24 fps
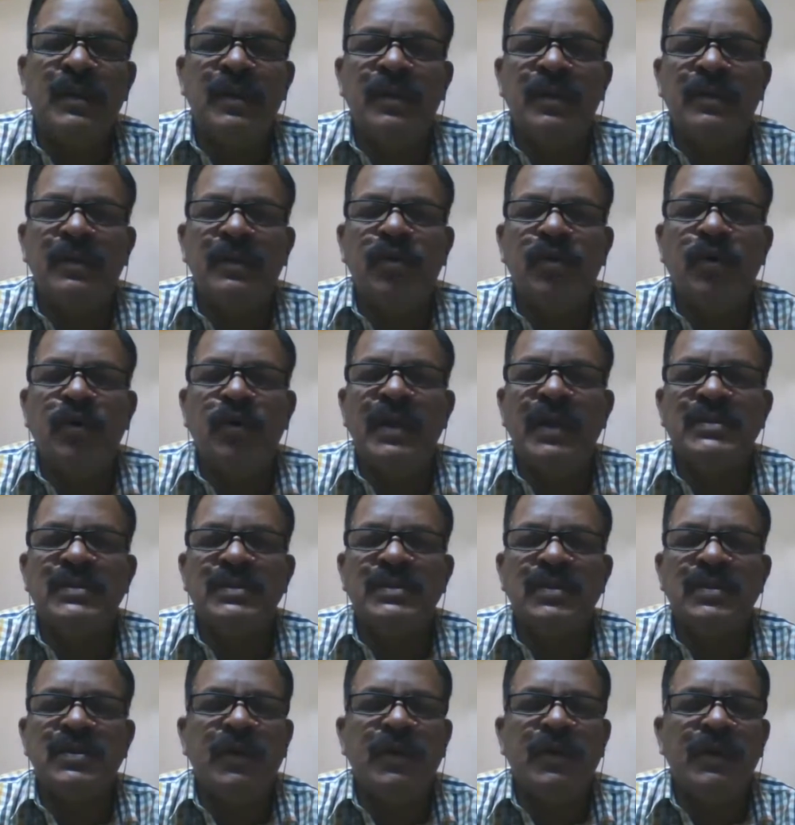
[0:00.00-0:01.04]
thomas
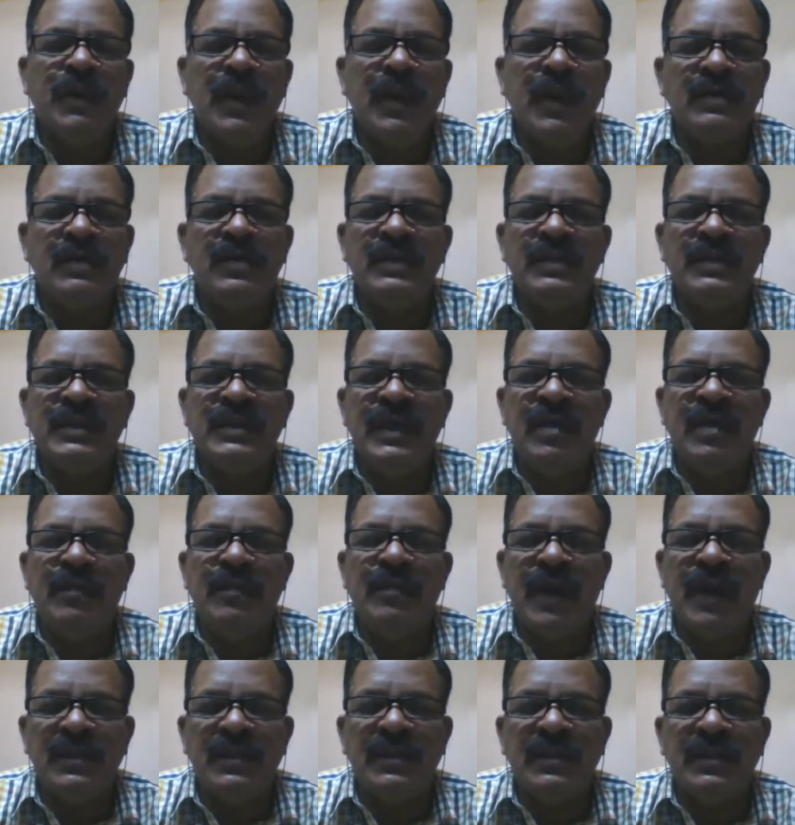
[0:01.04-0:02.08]
robert malthus tr
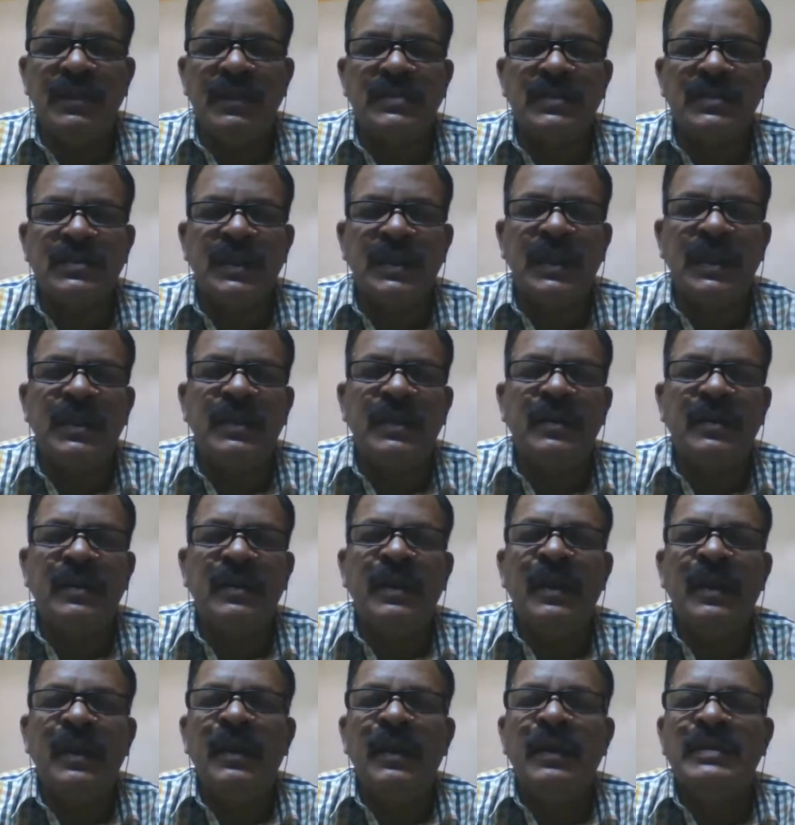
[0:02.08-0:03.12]
malthus in
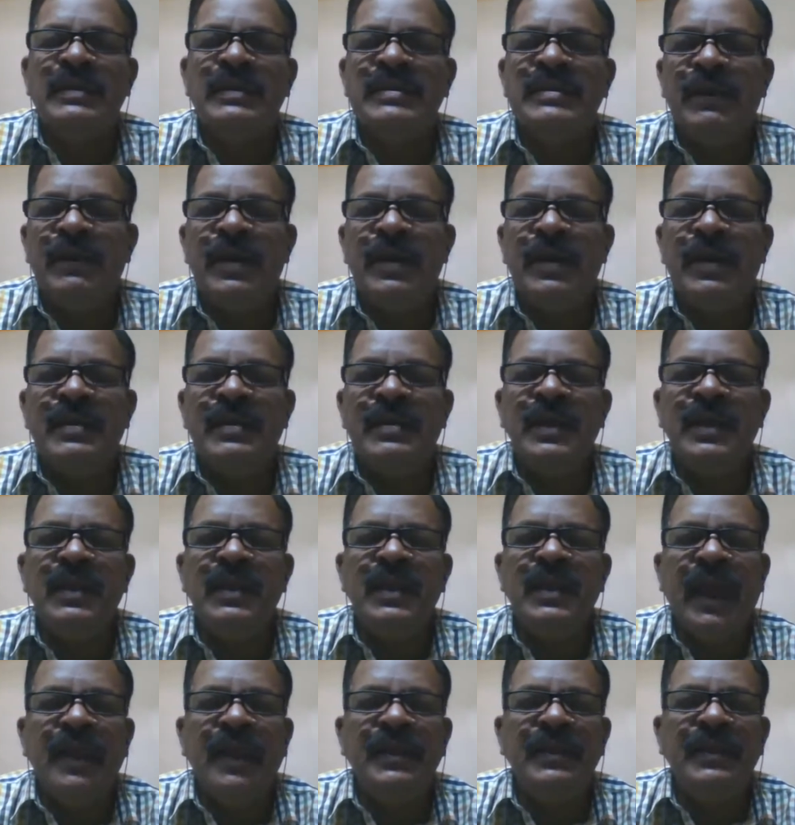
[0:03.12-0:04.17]

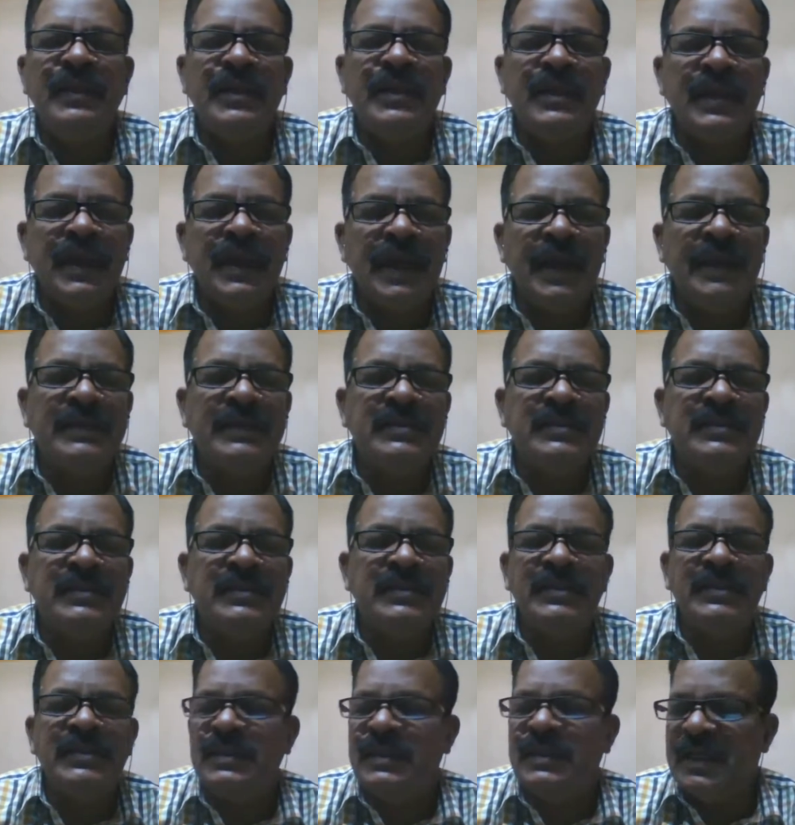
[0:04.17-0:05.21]
1798,
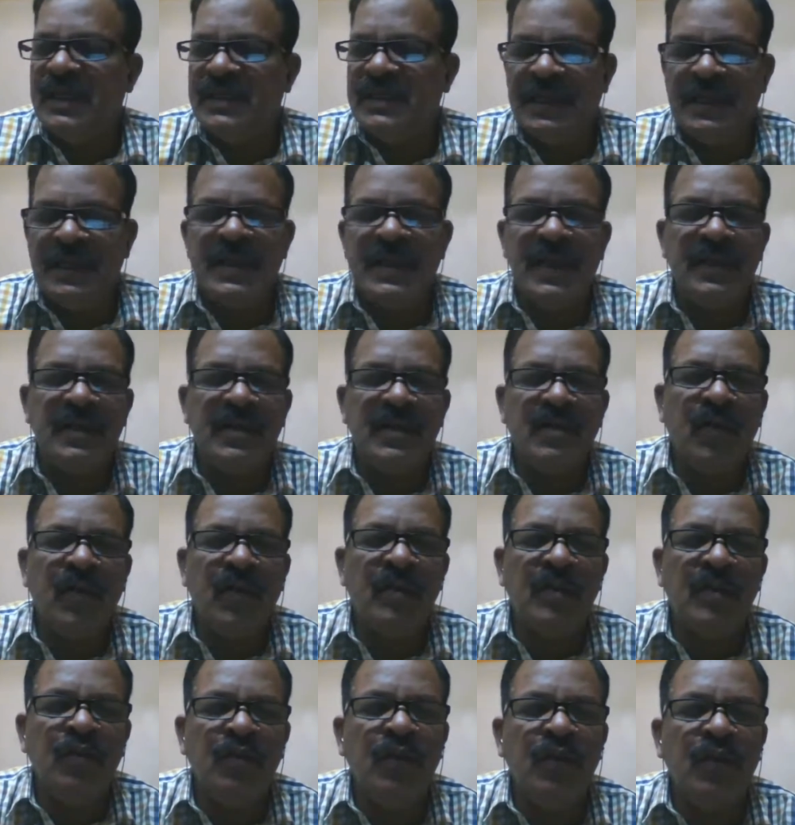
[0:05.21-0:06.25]
is written on
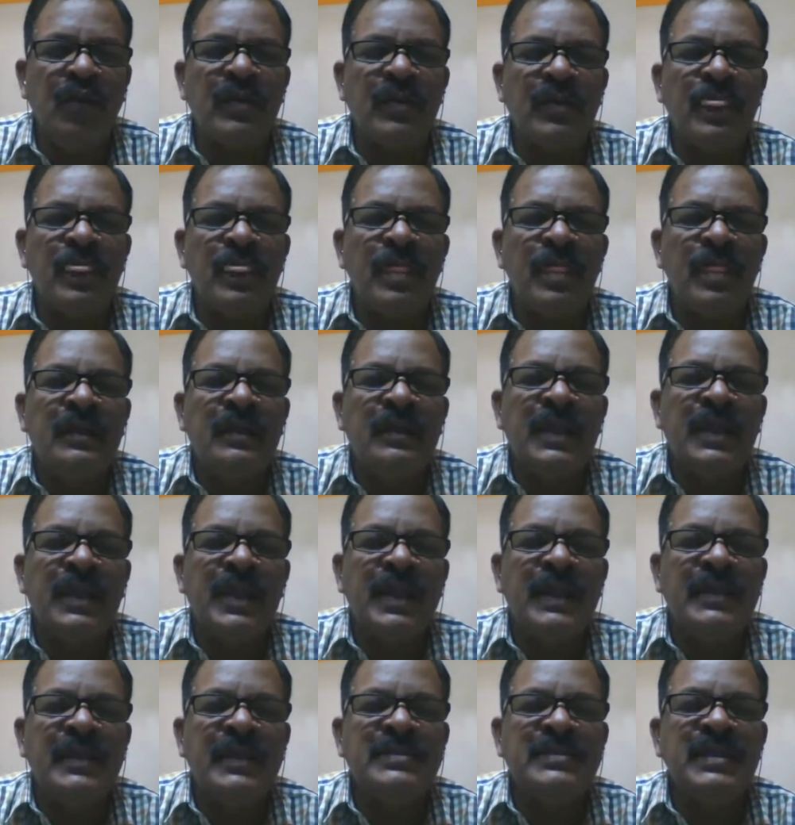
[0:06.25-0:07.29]
book that
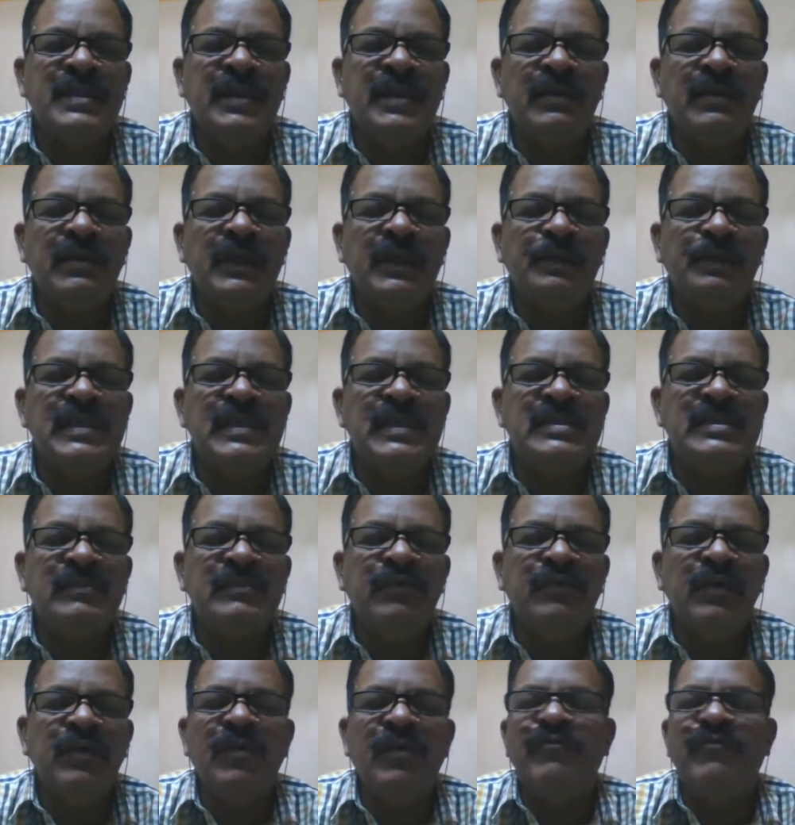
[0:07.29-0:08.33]
essay on the
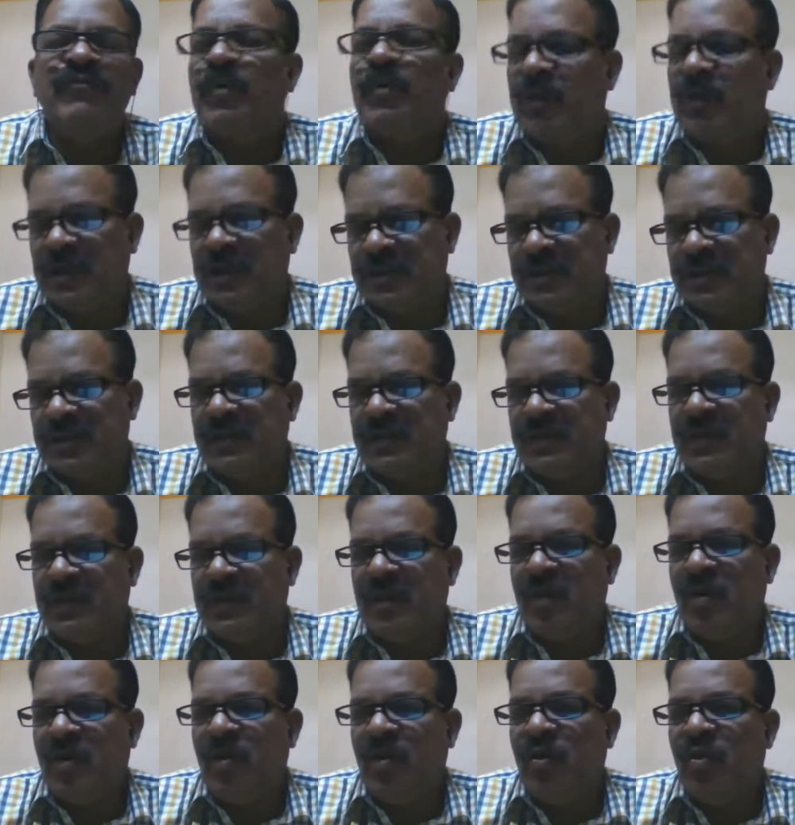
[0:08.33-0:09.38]
principle of population,
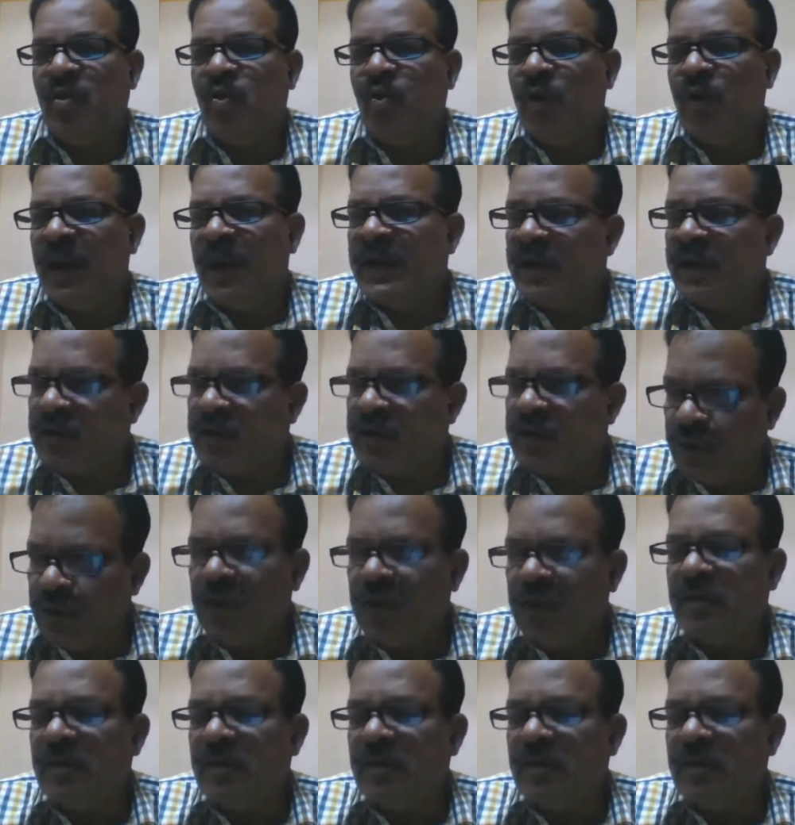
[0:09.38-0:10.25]
where he told